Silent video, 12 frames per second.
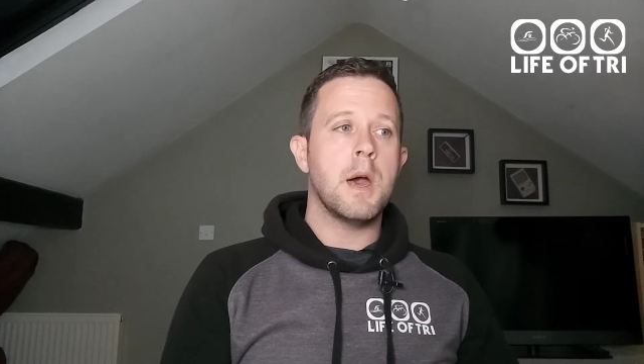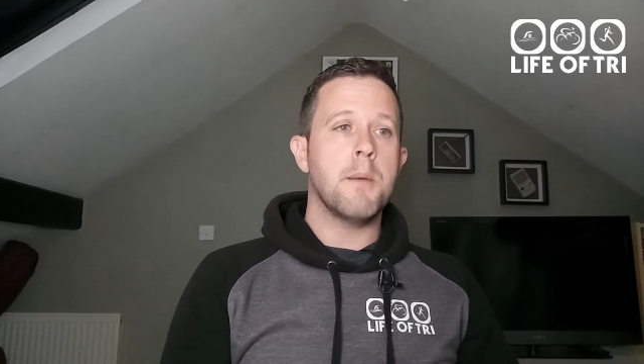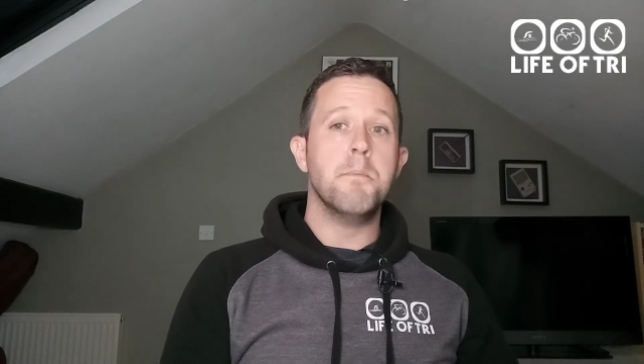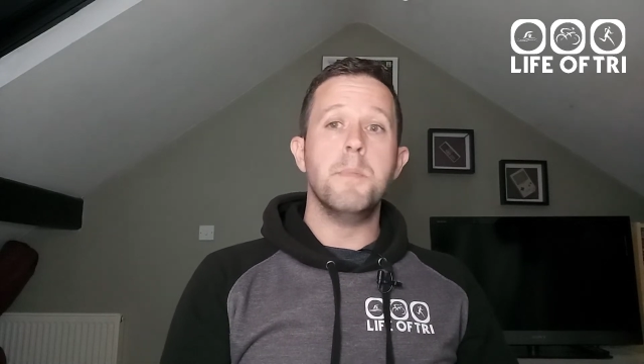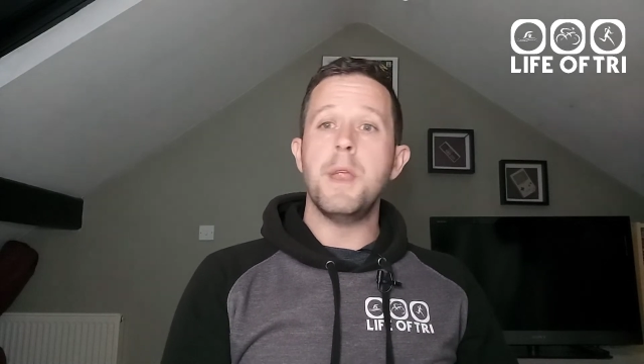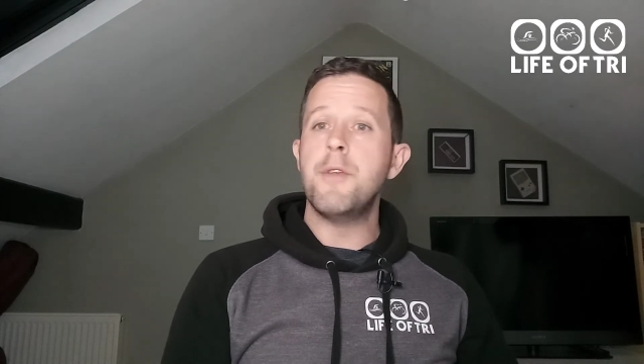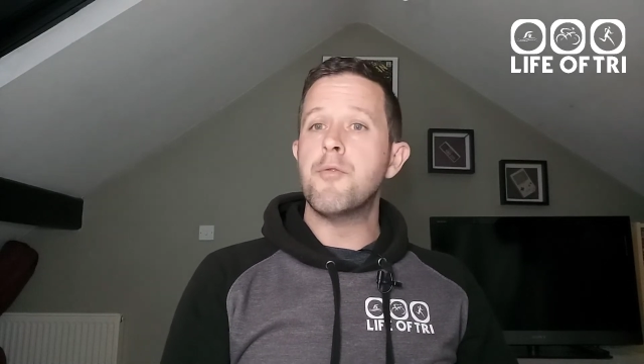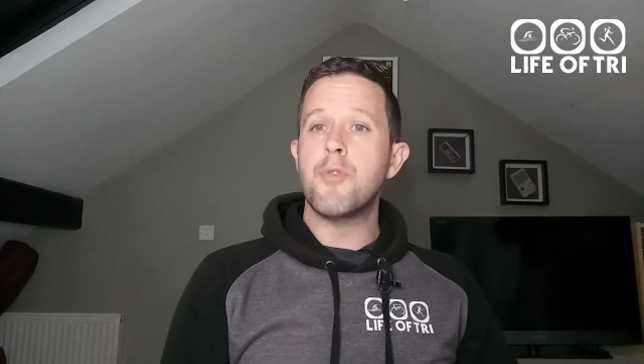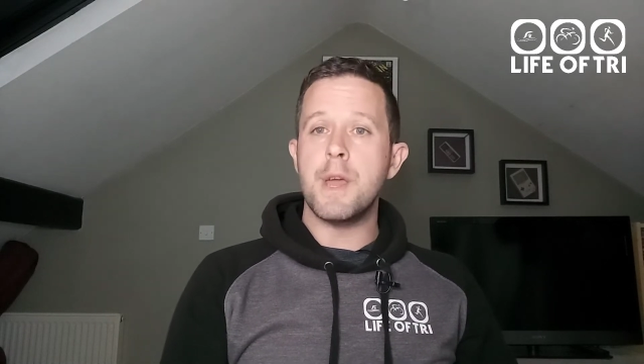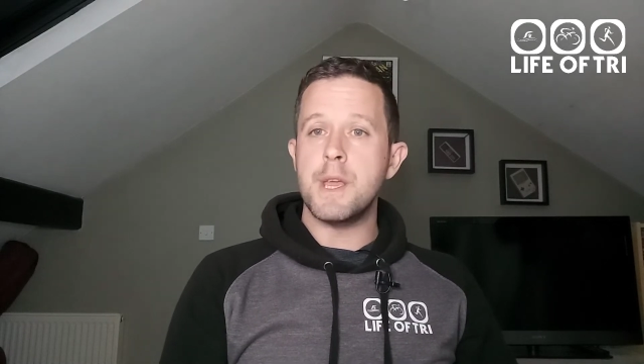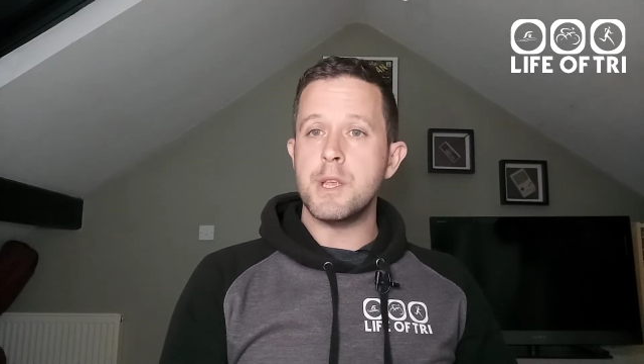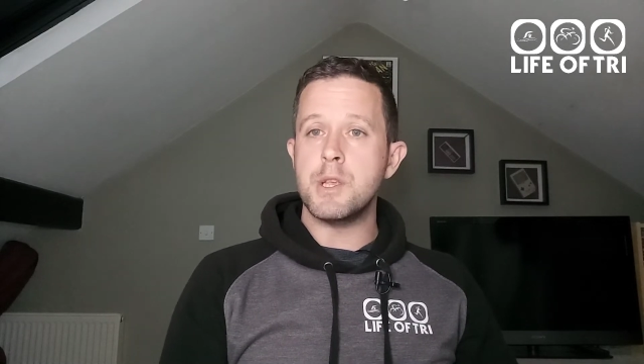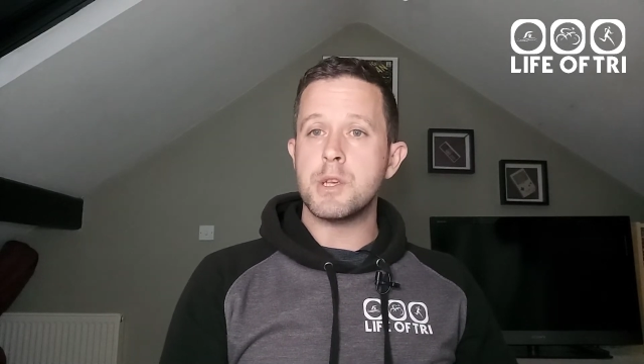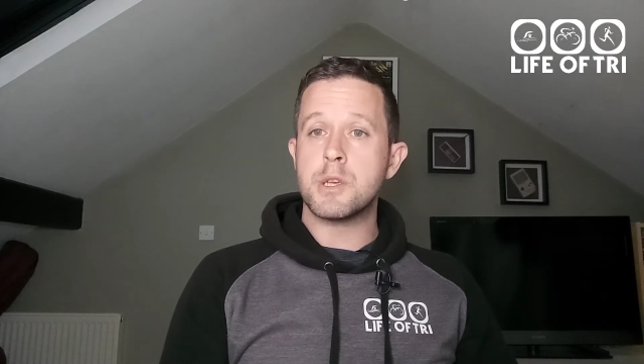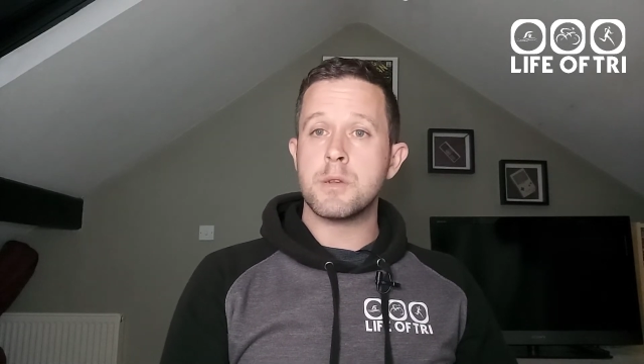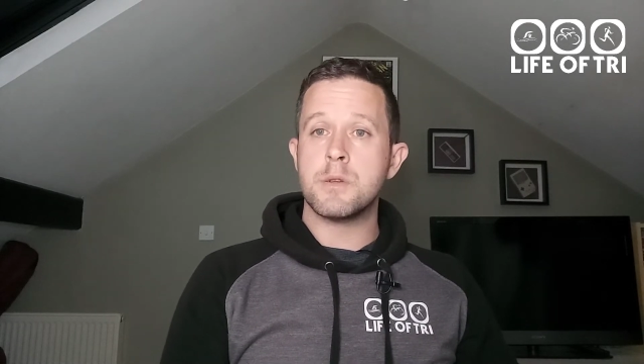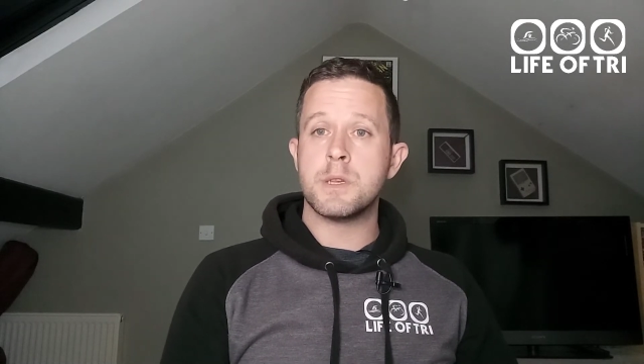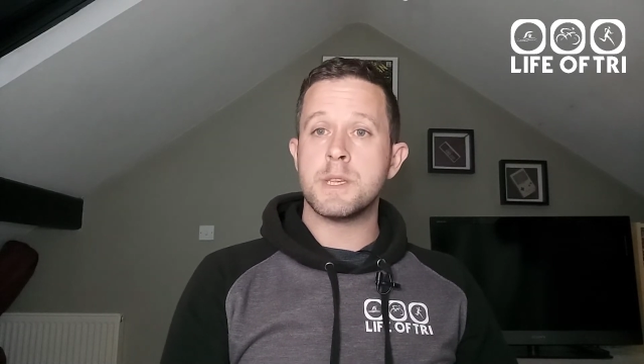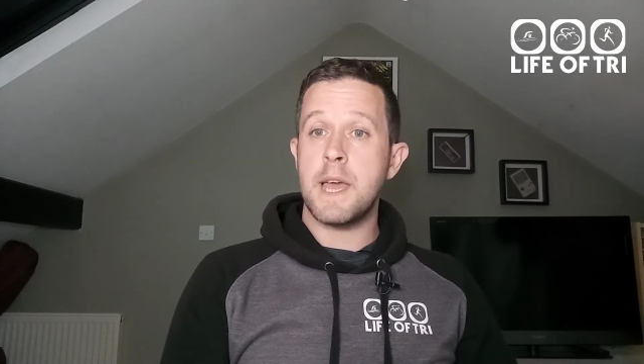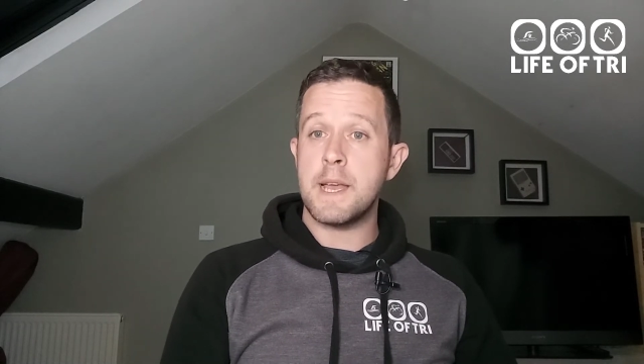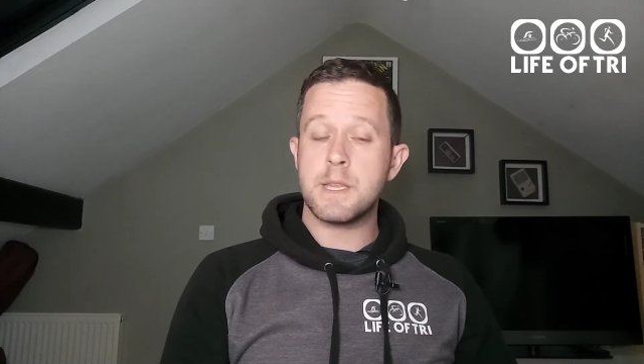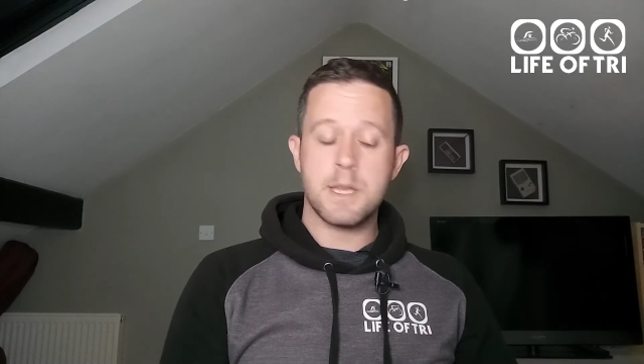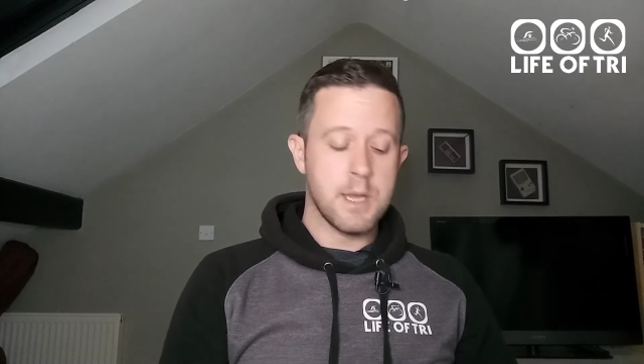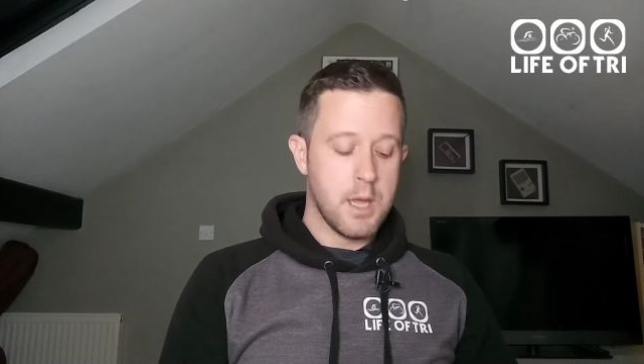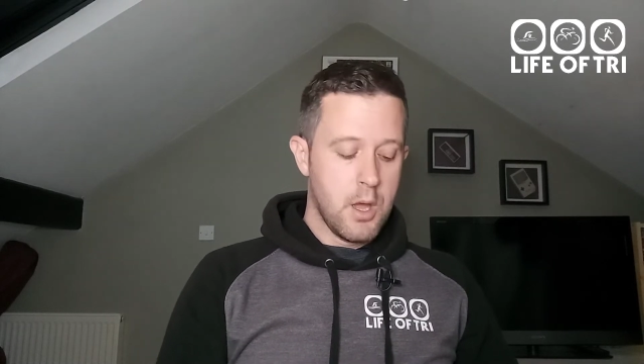mid-range set.